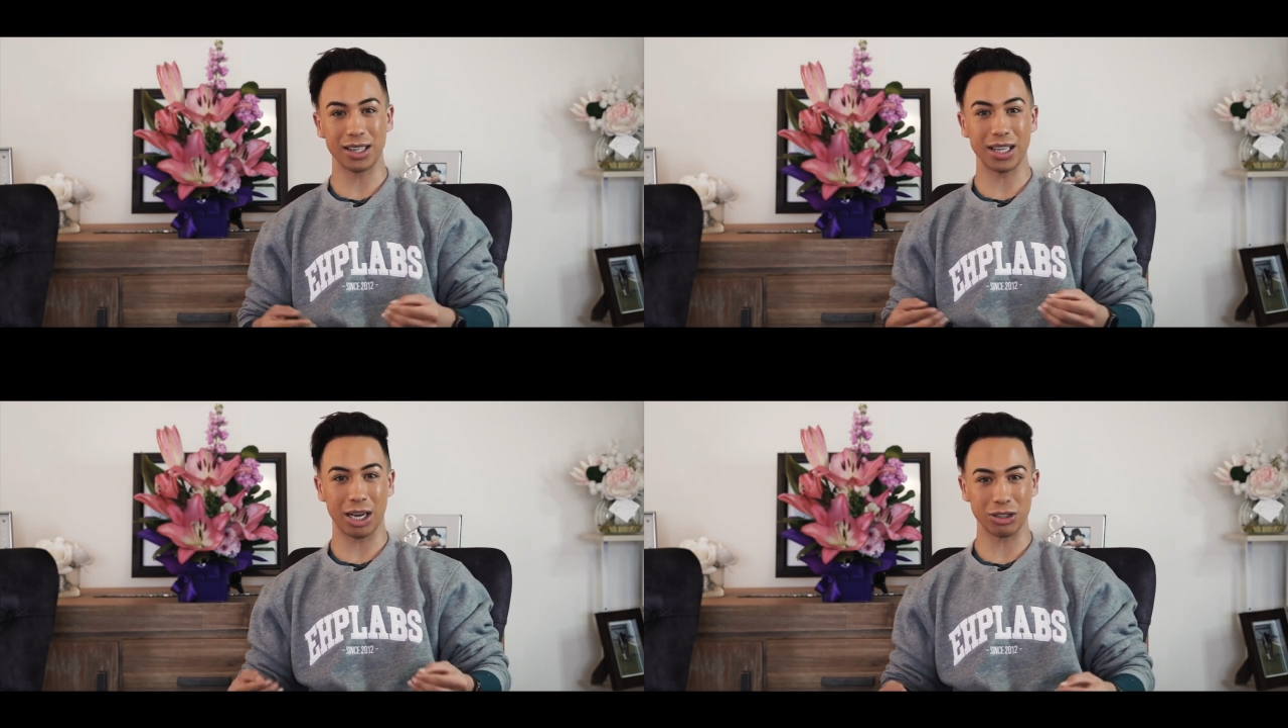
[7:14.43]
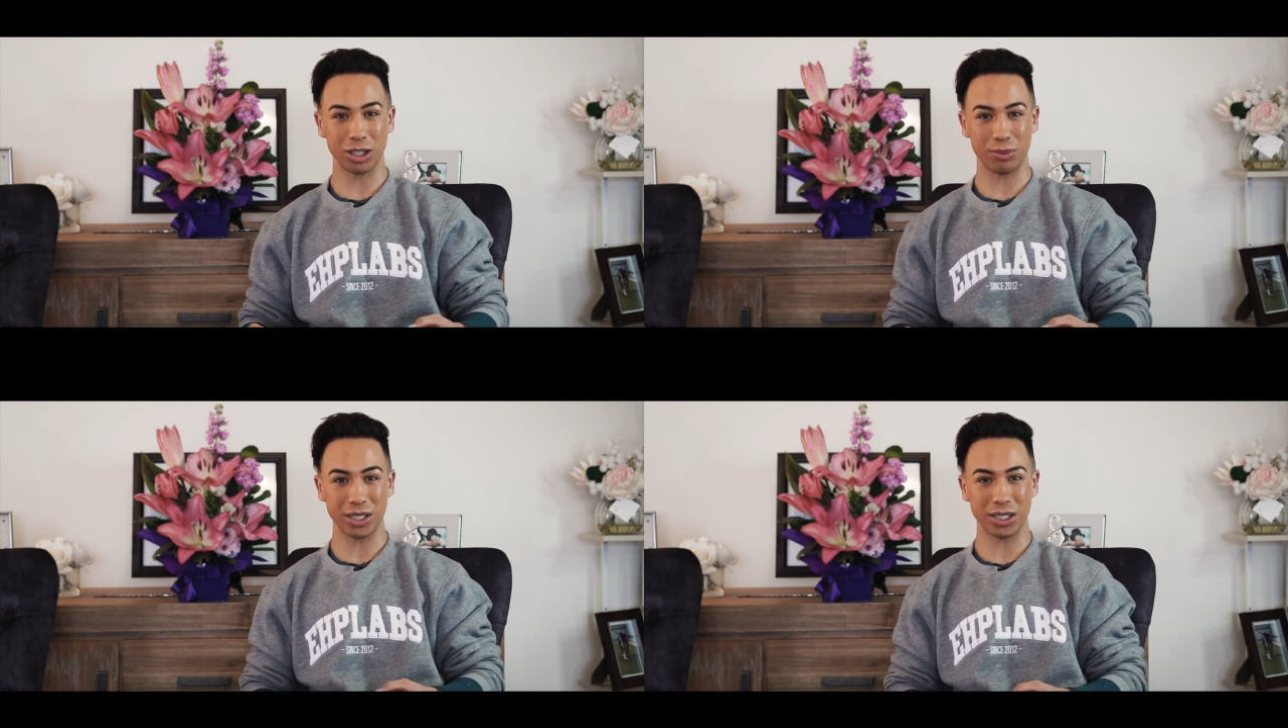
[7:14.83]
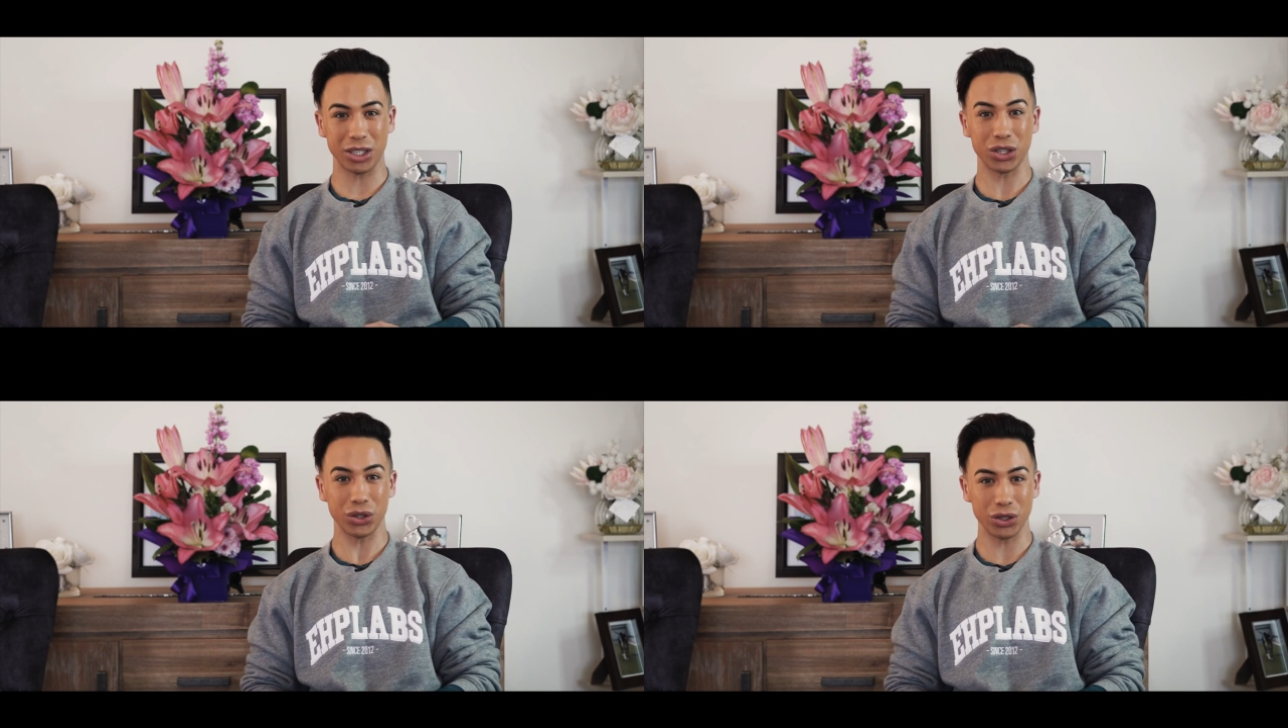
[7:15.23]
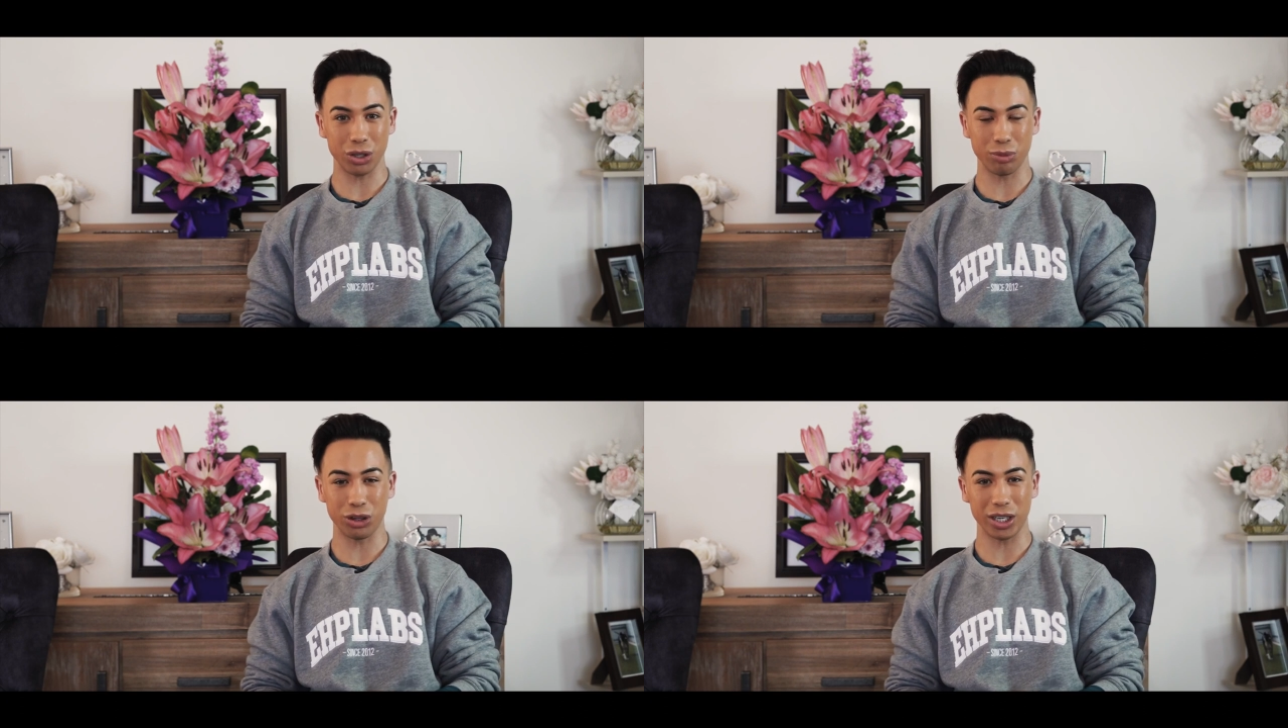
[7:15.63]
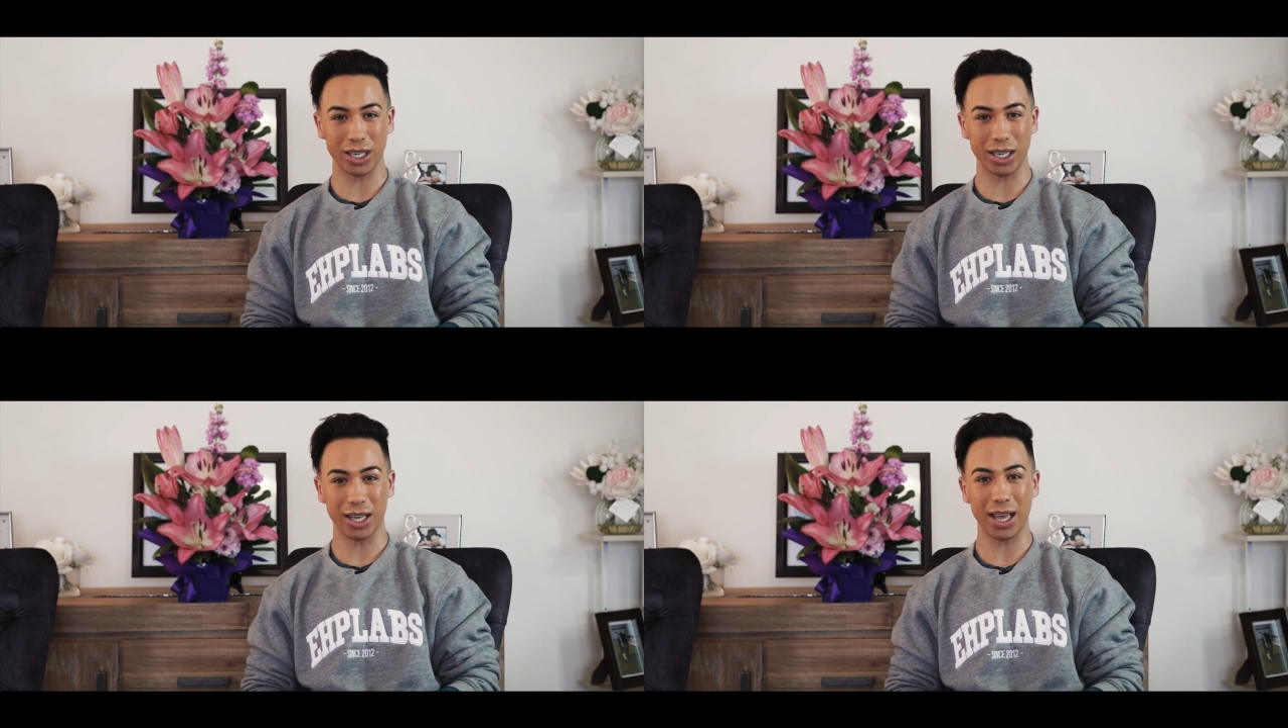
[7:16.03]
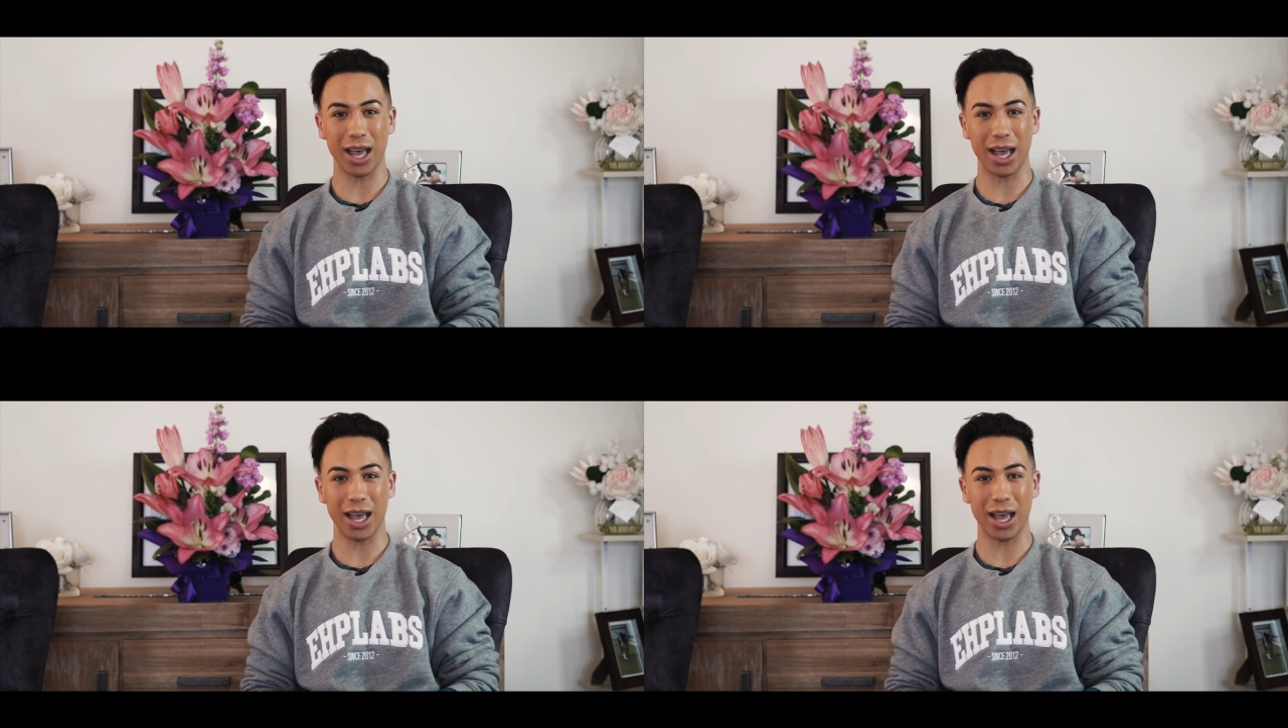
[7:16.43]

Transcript: the LGBTQ community